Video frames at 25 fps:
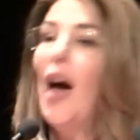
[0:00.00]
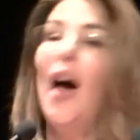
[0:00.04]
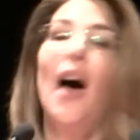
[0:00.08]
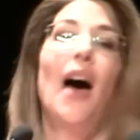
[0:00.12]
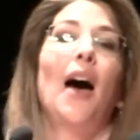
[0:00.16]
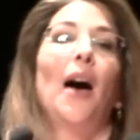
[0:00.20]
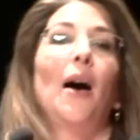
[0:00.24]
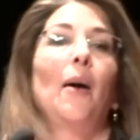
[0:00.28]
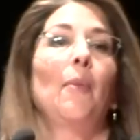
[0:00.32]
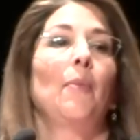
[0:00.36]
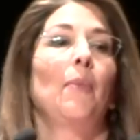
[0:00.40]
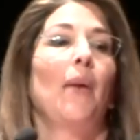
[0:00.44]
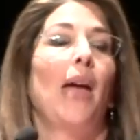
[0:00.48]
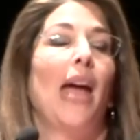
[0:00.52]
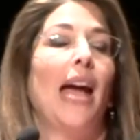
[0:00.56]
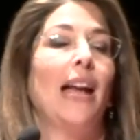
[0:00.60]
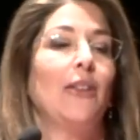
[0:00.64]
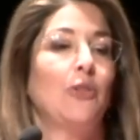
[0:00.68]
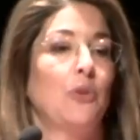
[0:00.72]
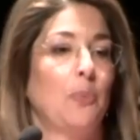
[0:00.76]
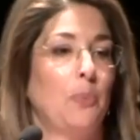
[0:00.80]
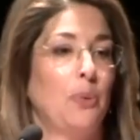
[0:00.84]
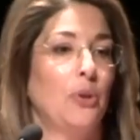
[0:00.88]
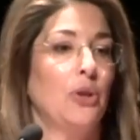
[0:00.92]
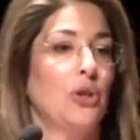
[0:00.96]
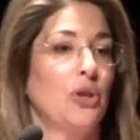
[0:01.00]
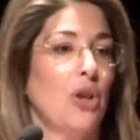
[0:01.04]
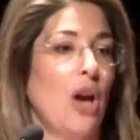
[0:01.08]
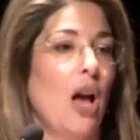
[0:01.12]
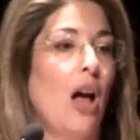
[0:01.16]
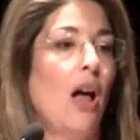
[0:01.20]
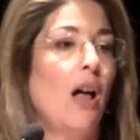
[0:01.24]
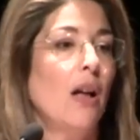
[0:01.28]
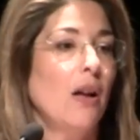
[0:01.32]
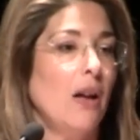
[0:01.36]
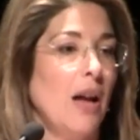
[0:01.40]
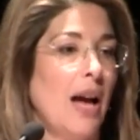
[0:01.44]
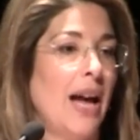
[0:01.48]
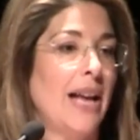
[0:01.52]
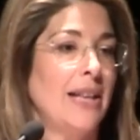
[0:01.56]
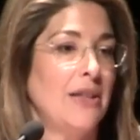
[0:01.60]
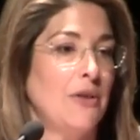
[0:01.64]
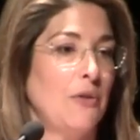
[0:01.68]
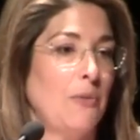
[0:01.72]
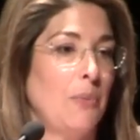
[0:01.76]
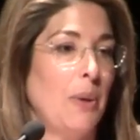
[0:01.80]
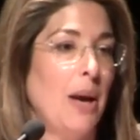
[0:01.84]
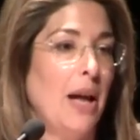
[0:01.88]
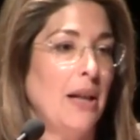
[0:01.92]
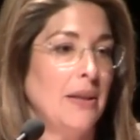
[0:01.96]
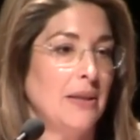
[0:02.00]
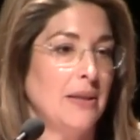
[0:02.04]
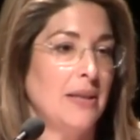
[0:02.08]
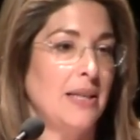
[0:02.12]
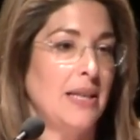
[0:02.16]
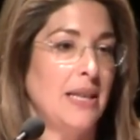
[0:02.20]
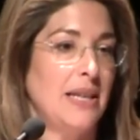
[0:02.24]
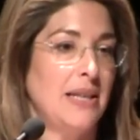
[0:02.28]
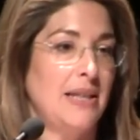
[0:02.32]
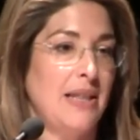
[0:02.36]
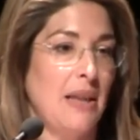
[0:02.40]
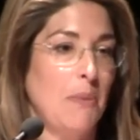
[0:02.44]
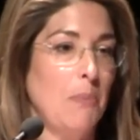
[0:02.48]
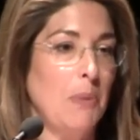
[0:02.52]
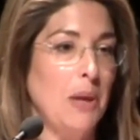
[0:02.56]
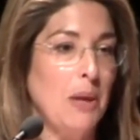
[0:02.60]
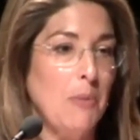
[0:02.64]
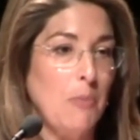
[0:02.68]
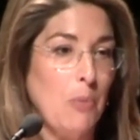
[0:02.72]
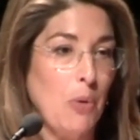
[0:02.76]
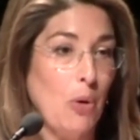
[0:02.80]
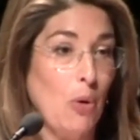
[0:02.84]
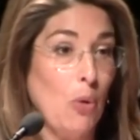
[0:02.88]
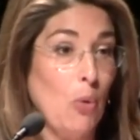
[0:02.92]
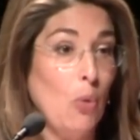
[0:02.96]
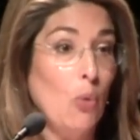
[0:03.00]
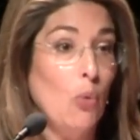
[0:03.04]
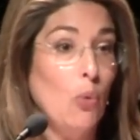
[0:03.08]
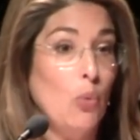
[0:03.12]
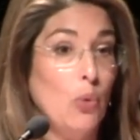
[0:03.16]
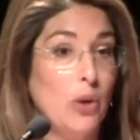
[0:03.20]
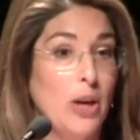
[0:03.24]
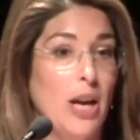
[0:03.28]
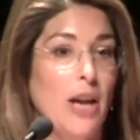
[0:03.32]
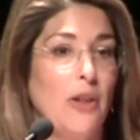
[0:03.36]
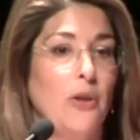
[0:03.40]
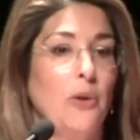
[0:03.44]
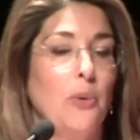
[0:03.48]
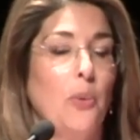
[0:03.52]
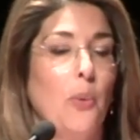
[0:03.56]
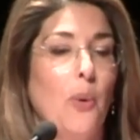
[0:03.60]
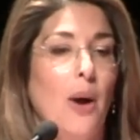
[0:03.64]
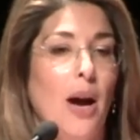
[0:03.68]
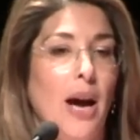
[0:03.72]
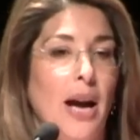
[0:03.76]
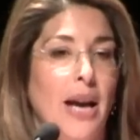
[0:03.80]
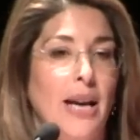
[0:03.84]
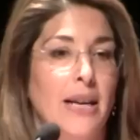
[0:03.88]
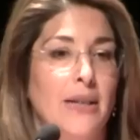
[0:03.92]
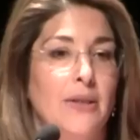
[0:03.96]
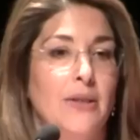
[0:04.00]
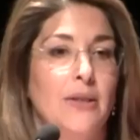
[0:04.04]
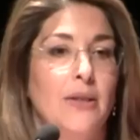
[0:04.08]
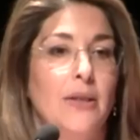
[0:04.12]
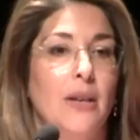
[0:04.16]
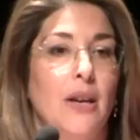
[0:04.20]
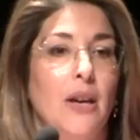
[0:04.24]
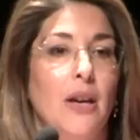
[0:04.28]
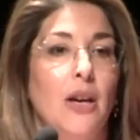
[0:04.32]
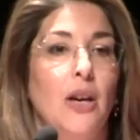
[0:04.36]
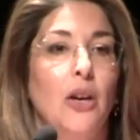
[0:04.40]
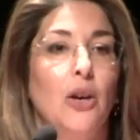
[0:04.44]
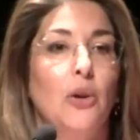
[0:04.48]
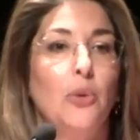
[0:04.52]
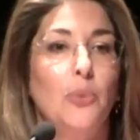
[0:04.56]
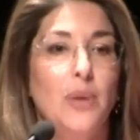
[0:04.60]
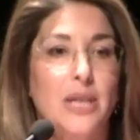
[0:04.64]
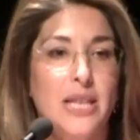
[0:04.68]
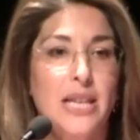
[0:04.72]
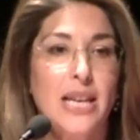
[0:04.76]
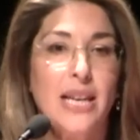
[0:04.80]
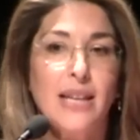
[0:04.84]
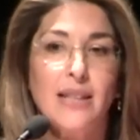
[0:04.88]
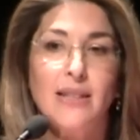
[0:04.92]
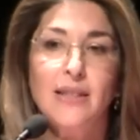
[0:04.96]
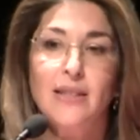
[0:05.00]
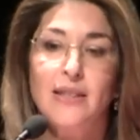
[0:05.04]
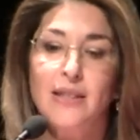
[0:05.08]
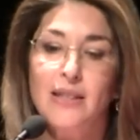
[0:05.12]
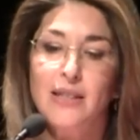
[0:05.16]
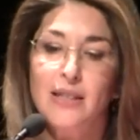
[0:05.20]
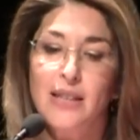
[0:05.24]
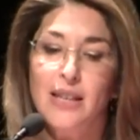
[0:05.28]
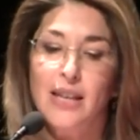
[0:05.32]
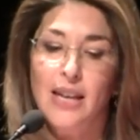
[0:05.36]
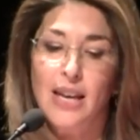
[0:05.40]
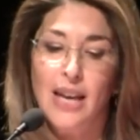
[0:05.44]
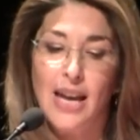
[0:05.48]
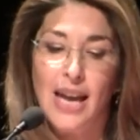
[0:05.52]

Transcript: and to push all kinds of policies that people would otherwise resist.